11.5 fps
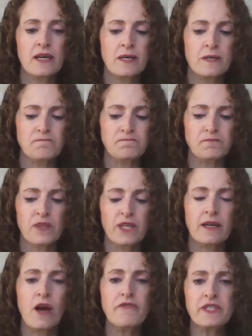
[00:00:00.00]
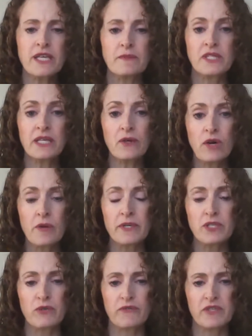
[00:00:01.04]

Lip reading: And oftentimes they don't come into a